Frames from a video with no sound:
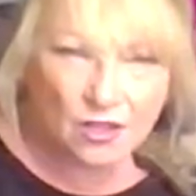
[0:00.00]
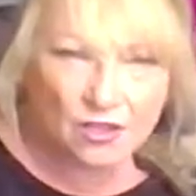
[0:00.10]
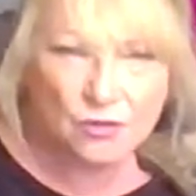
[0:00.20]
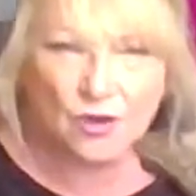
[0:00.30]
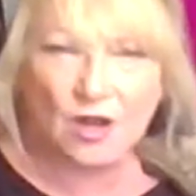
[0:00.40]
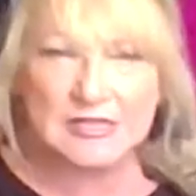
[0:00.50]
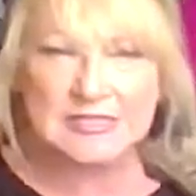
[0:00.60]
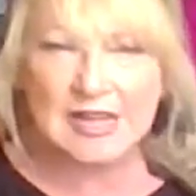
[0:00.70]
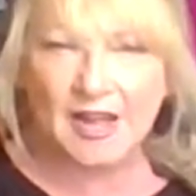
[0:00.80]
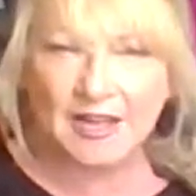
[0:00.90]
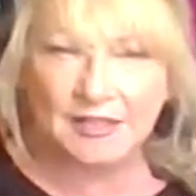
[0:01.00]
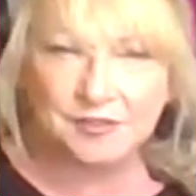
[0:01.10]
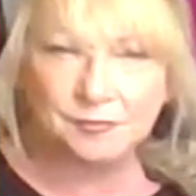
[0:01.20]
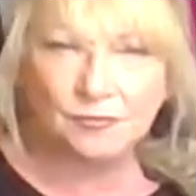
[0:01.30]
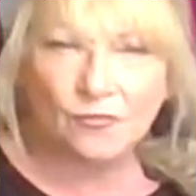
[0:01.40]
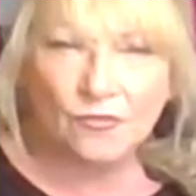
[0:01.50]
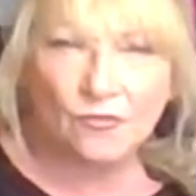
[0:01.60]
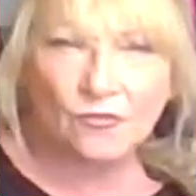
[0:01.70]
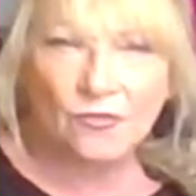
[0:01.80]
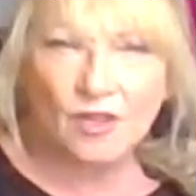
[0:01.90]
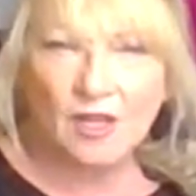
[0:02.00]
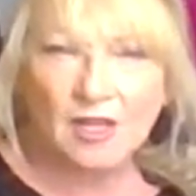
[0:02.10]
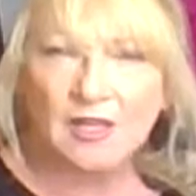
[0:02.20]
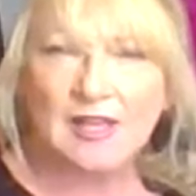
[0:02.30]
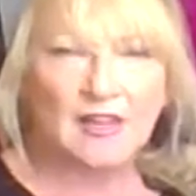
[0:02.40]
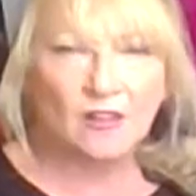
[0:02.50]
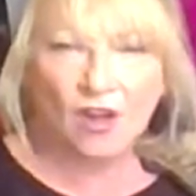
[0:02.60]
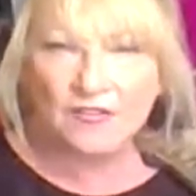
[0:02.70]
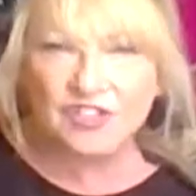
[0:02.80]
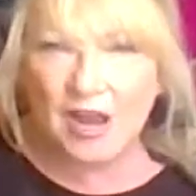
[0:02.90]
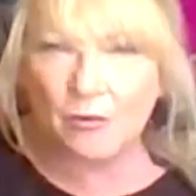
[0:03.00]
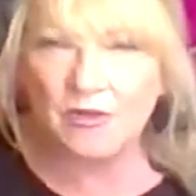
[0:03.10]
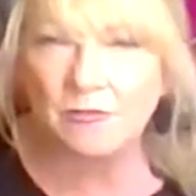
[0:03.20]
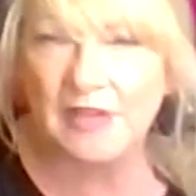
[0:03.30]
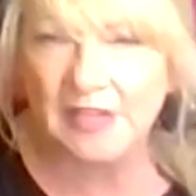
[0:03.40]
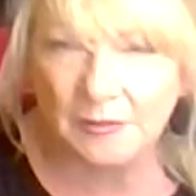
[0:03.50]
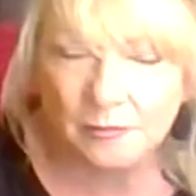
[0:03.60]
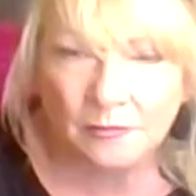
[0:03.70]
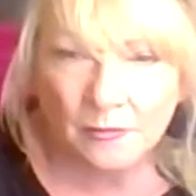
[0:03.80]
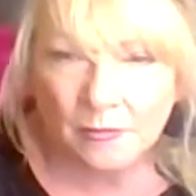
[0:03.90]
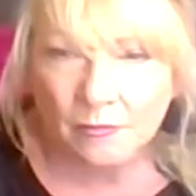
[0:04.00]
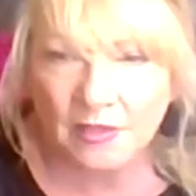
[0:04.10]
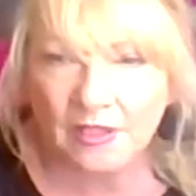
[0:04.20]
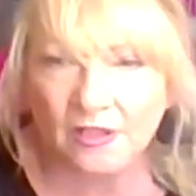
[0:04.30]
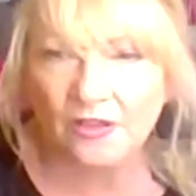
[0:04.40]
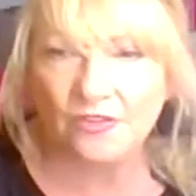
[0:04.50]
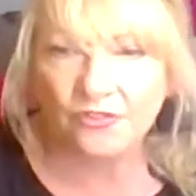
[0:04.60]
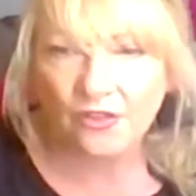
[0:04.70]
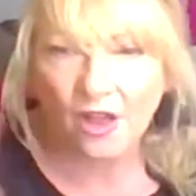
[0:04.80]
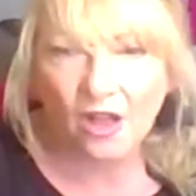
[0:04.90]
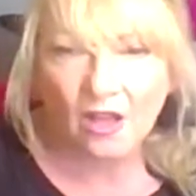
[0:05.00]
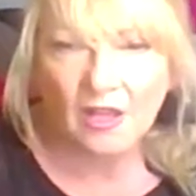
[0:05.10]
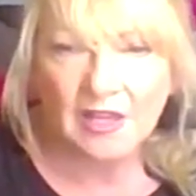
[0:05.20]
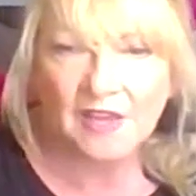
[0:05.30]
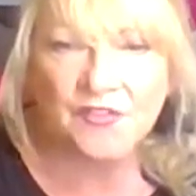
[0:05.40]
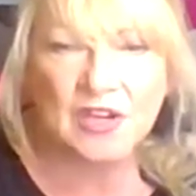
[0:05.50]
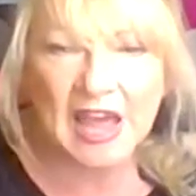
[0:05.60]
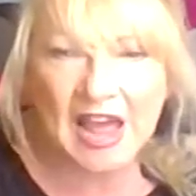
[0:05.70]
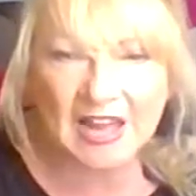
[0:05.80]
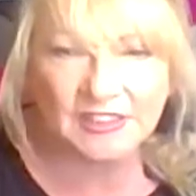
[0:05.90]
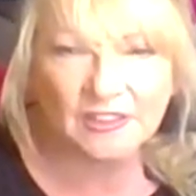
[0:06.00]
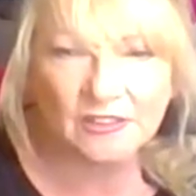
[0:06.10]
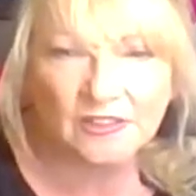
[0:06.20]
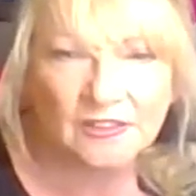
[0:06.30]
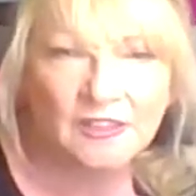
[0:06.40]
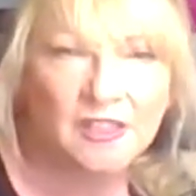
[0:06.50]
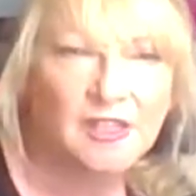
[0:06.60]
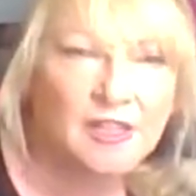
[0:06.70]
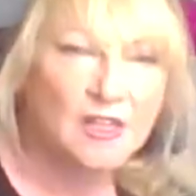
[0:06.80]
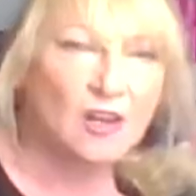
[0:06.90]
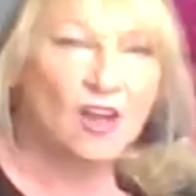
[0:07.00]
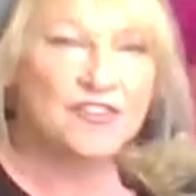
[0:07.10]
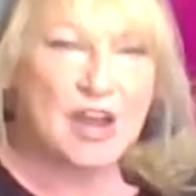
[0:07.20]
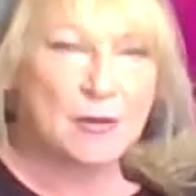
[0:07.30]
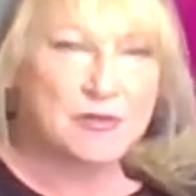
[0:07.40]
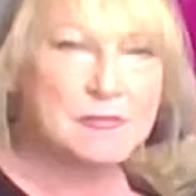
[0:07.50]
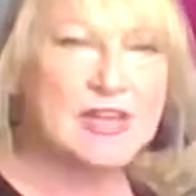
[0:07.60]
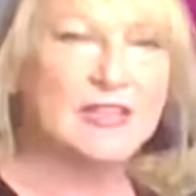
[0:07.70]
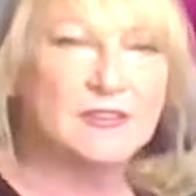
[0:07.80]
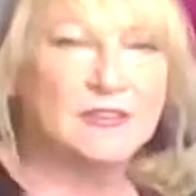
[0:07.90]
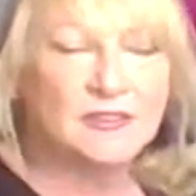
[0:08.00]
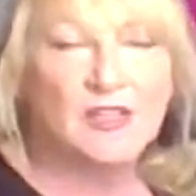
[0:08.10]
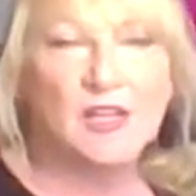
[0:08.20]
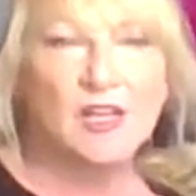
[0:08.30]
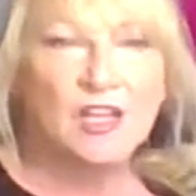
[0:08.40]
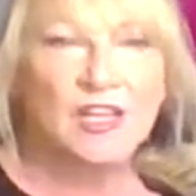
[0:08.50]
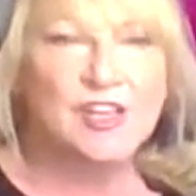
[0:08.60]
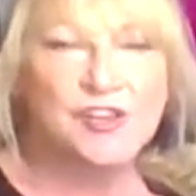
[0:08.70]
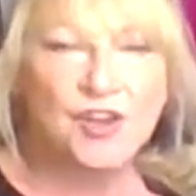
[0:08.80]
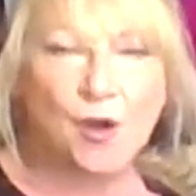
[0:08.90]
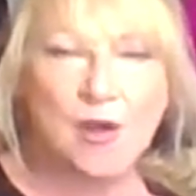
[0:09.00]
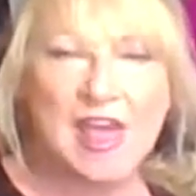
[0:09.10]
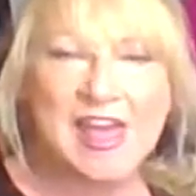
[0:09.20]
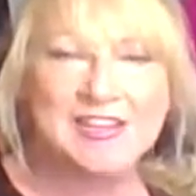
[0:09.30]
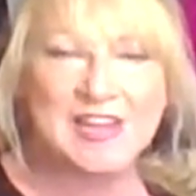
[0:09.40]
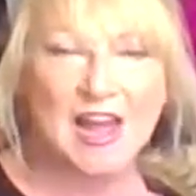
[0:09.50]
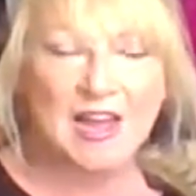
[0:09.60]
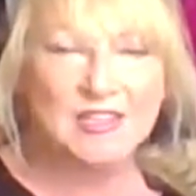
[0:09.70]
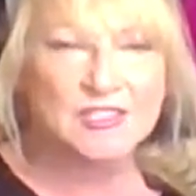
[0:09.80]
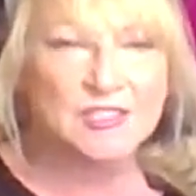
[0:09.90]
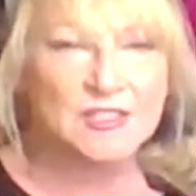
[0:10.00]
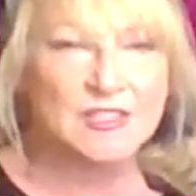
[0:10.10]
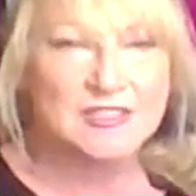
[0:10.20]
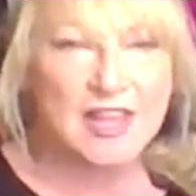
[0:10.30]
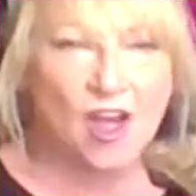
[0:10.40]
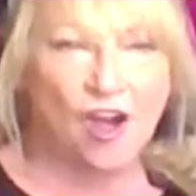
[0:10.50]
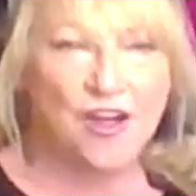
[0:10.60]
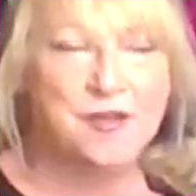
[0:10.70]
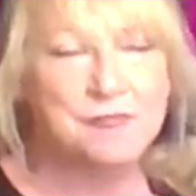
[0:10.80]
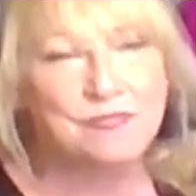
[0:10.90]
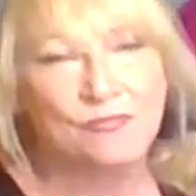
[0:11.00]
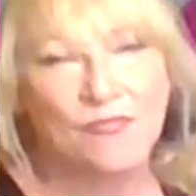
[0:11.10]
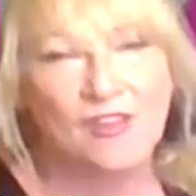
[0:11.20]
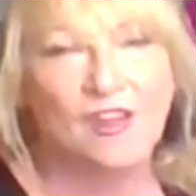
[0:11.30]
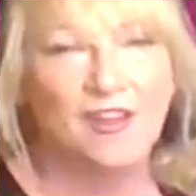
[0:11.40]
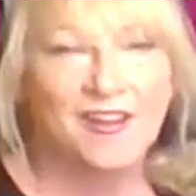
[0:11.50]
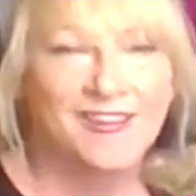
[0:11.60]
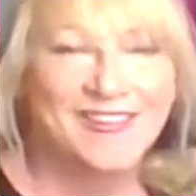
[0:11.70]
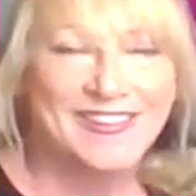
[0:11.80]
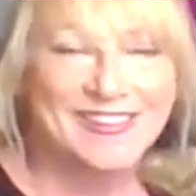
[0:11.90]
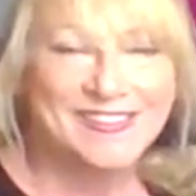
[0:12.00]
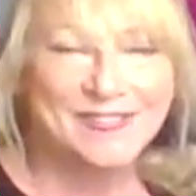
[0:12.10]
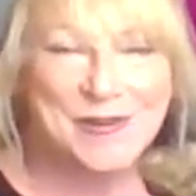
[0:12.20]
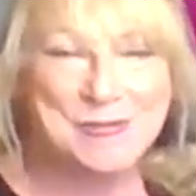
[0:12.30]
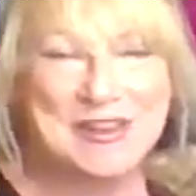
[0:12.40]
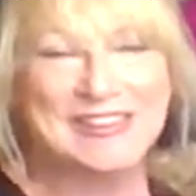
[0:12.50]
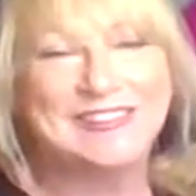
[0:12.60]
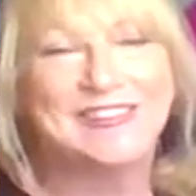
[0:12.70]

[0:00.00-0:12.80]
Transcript: you guys can live chat with me, because if you can live chat with me, can you go ahead and say hi for me